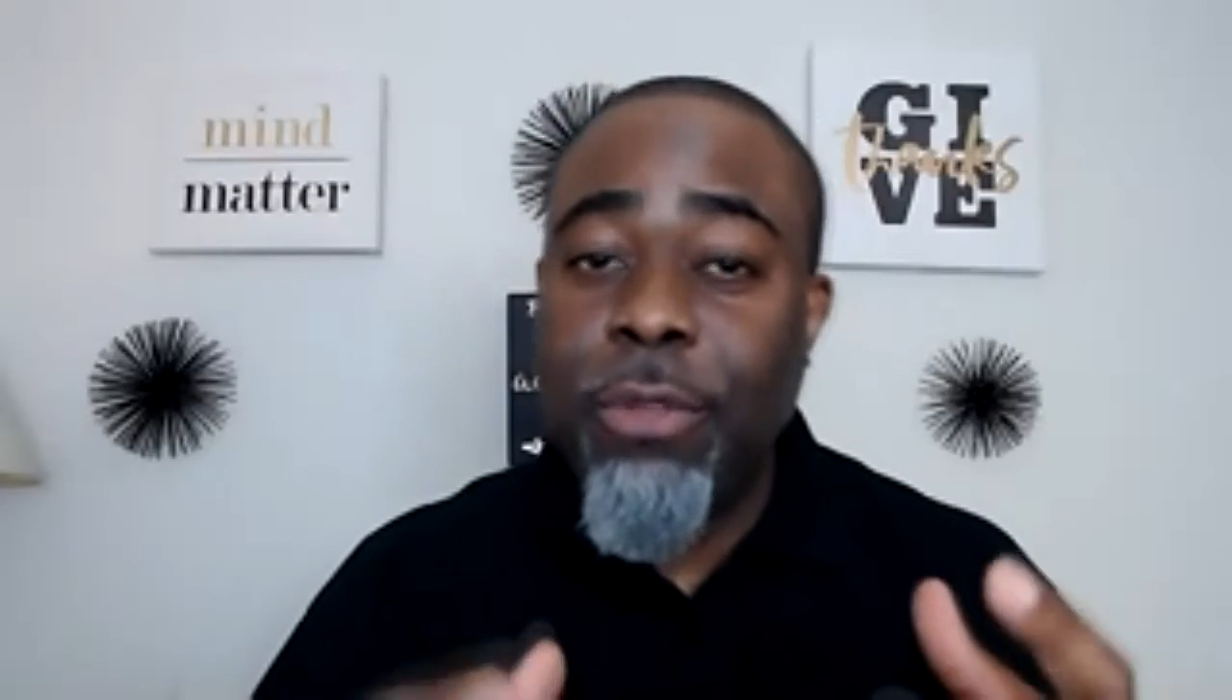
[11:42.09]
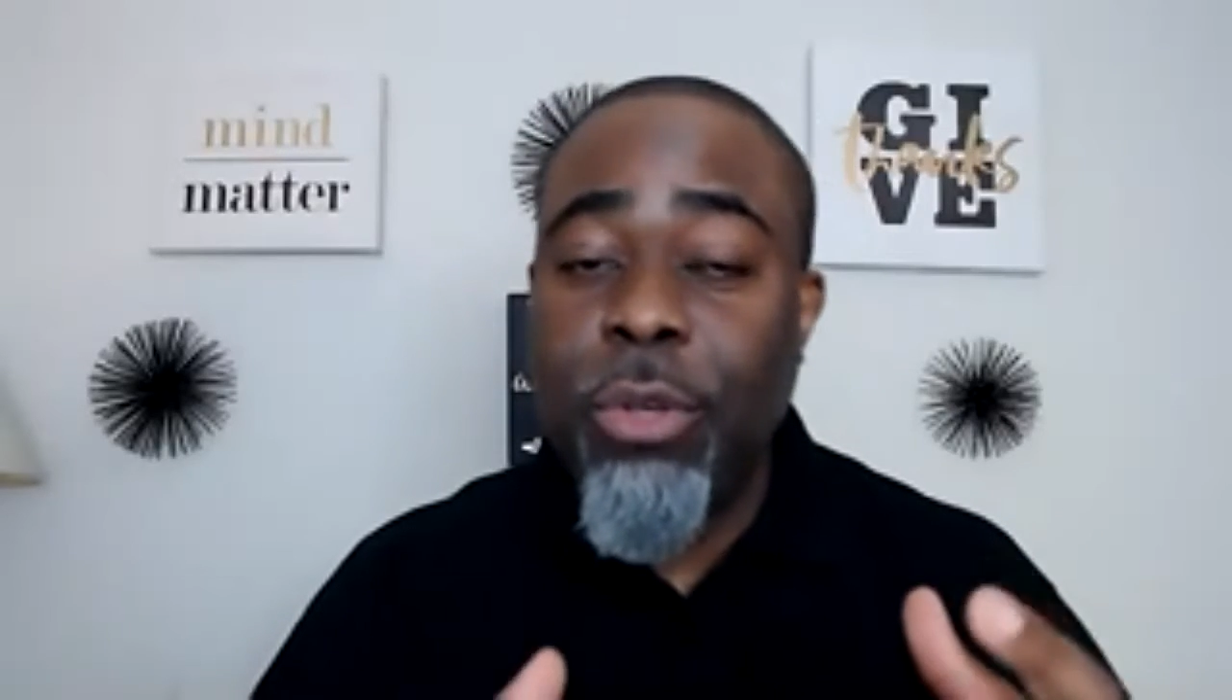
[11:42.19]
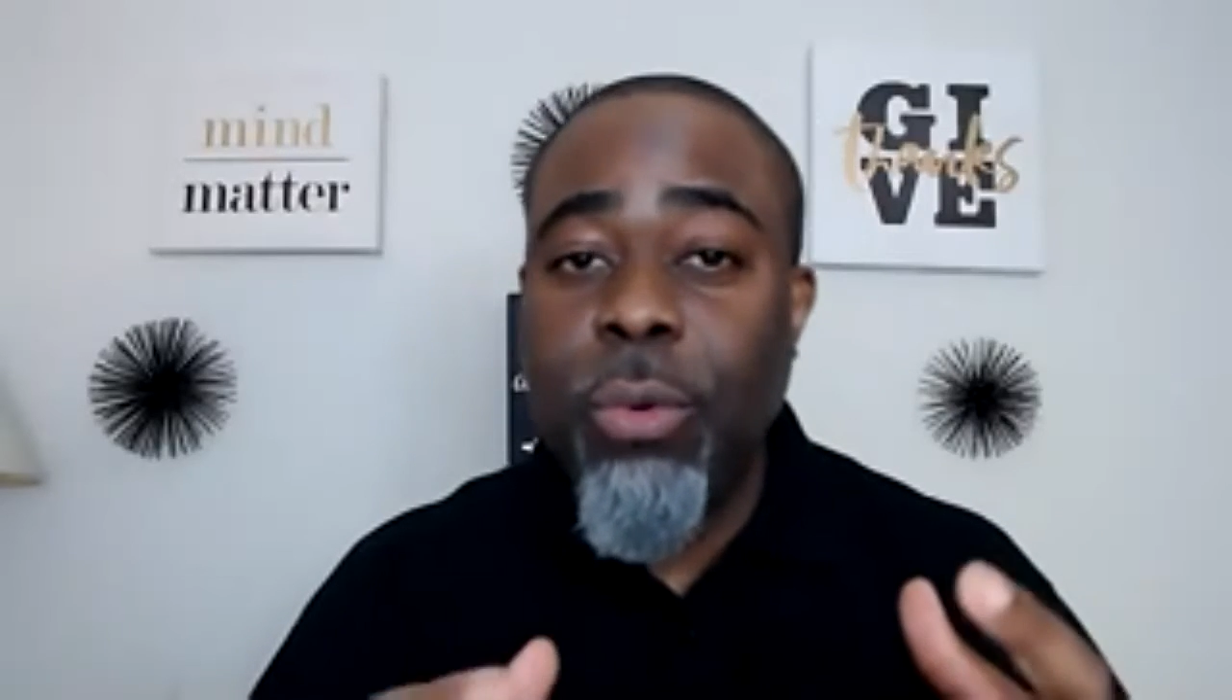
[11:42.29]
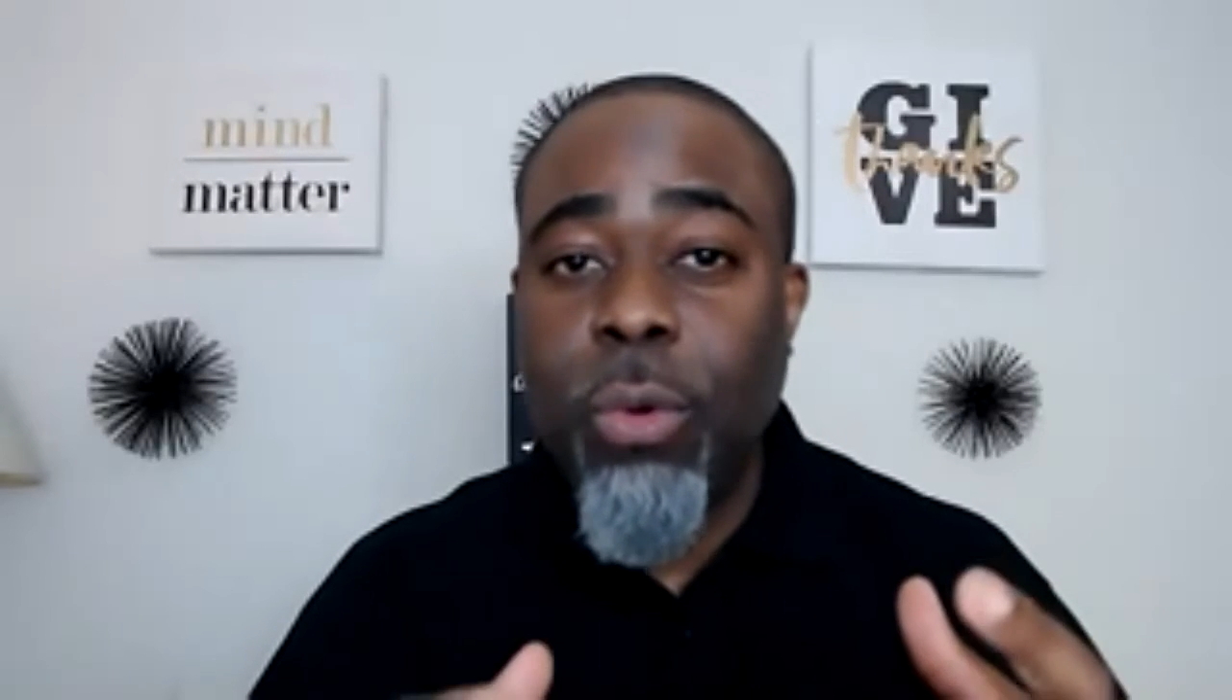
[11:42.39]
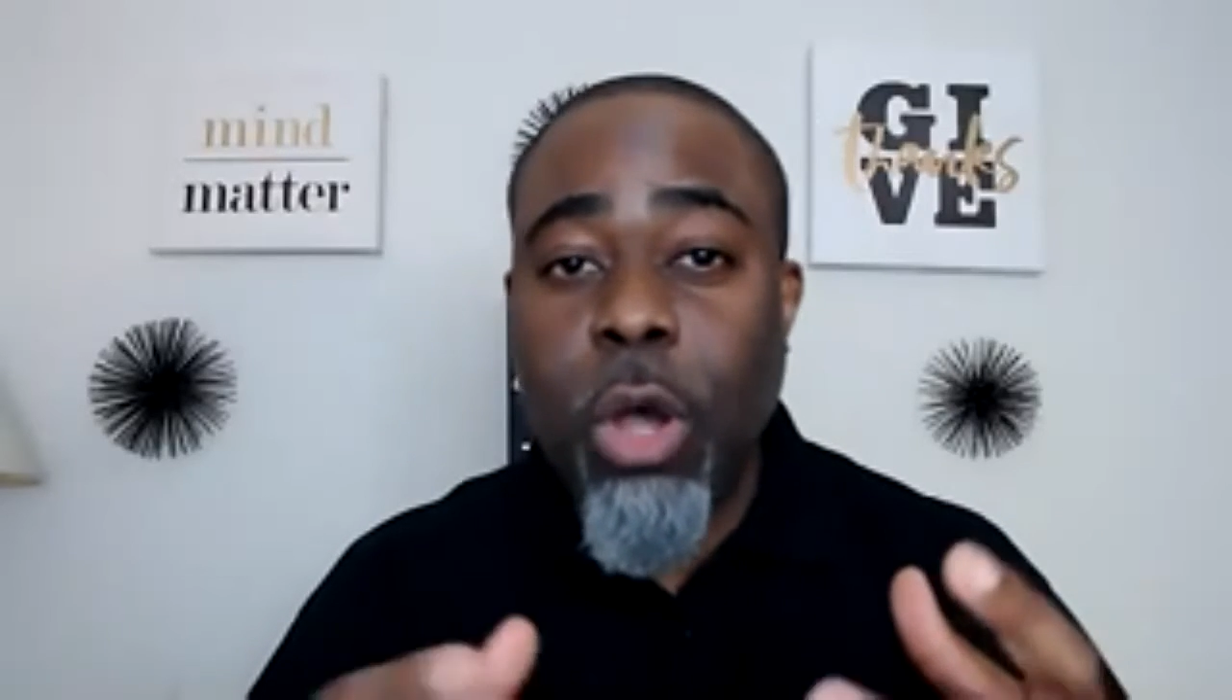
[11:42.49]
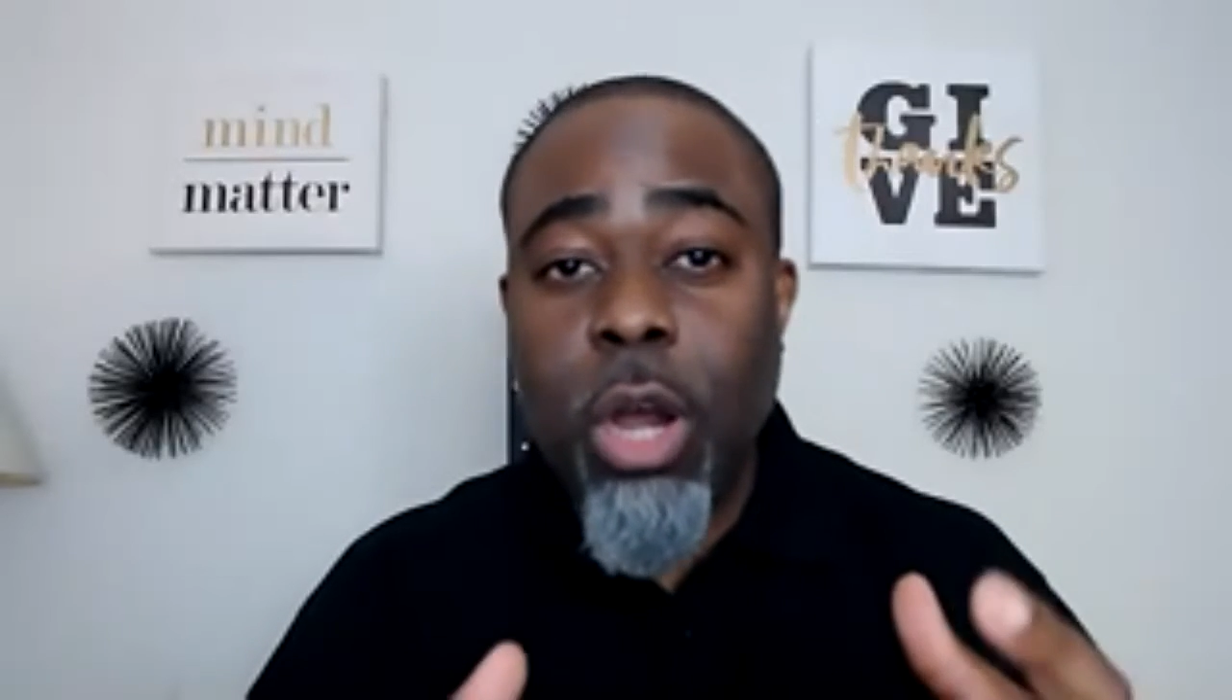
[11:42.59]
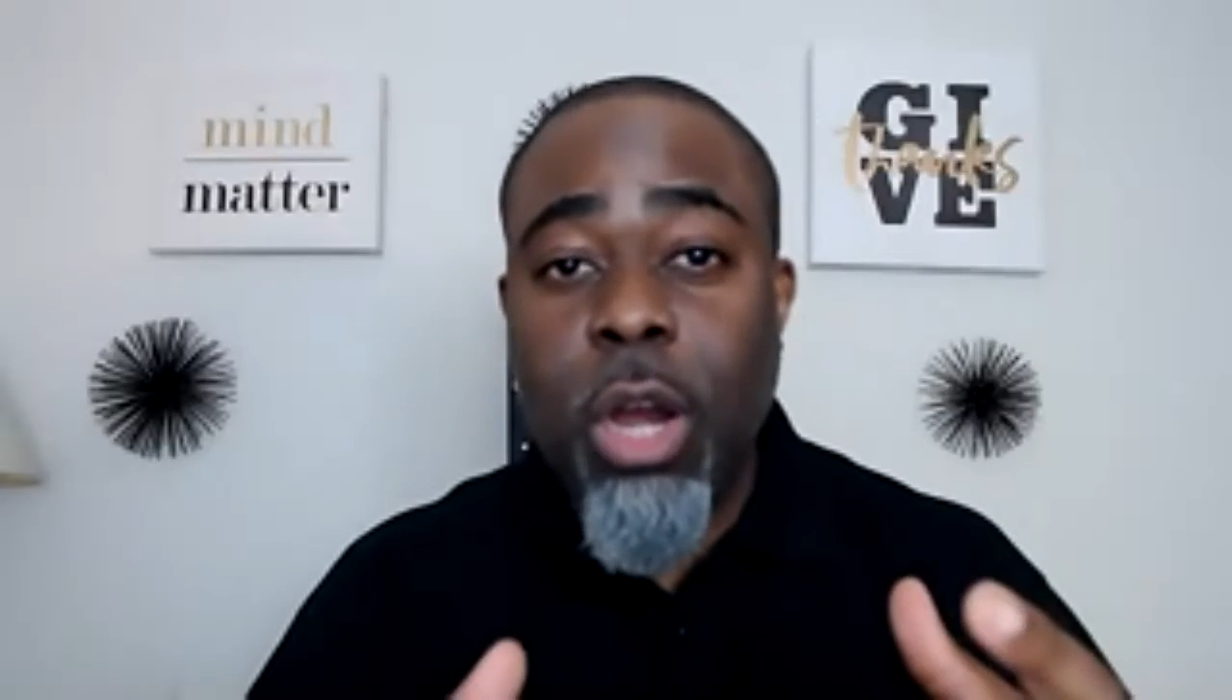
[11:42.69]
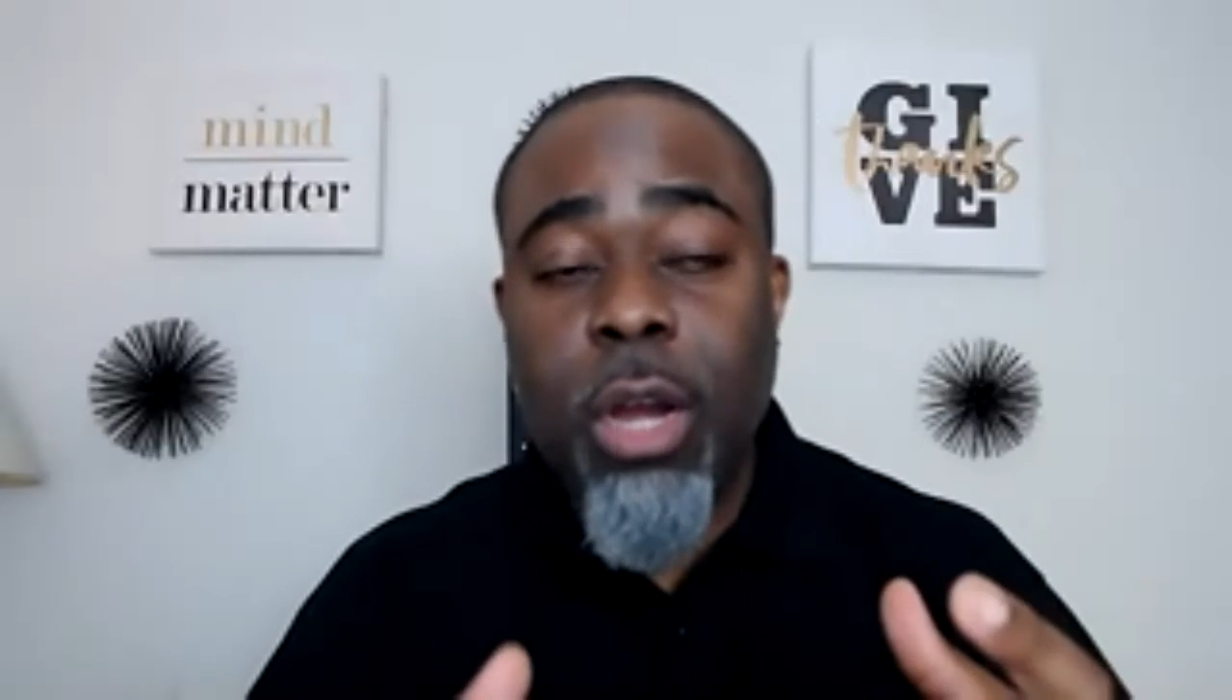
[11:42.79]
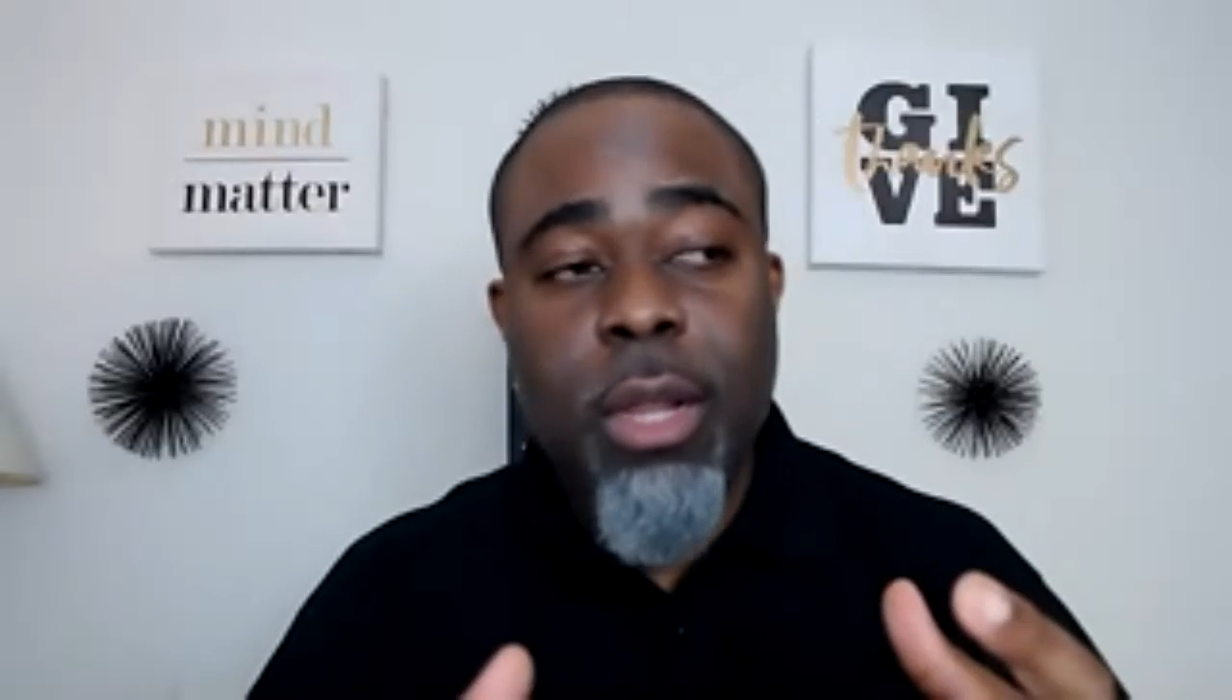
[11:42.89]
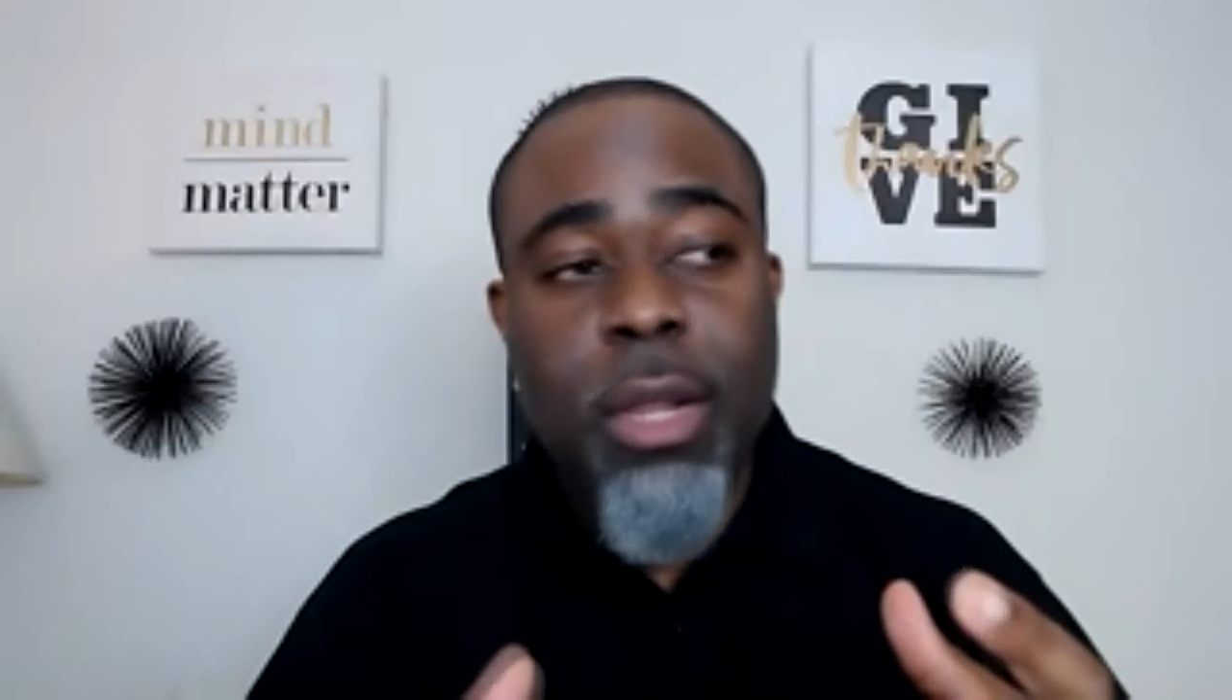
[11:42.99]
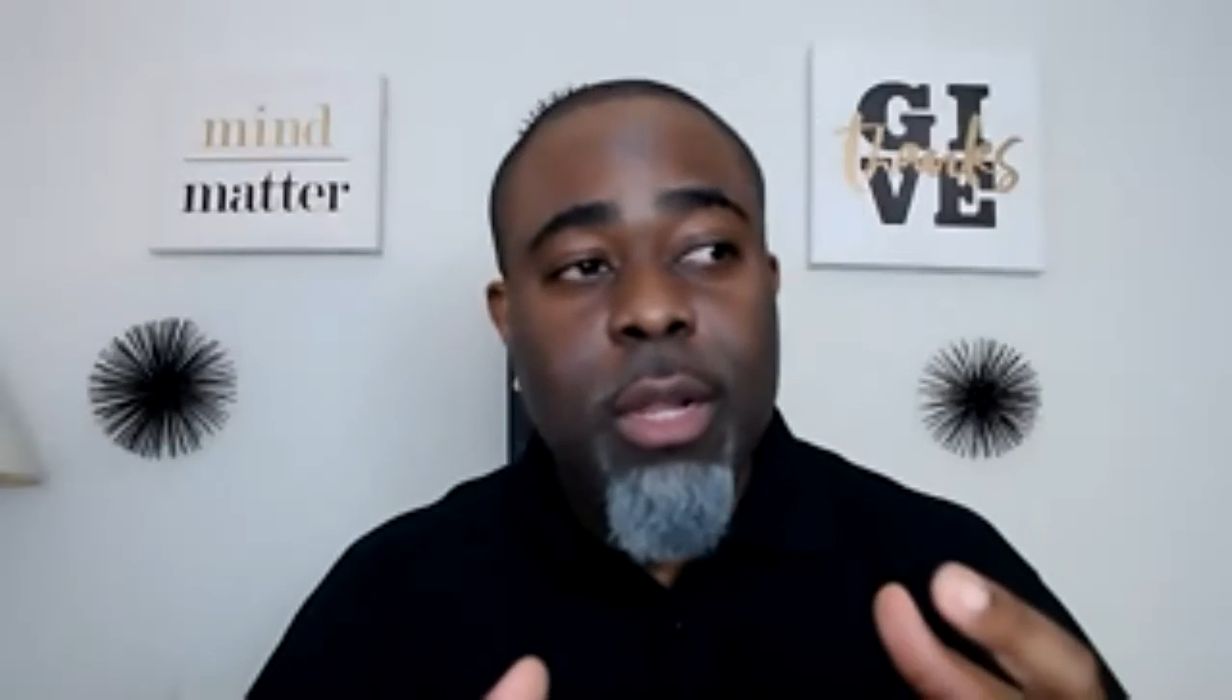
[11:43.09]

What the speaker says: you are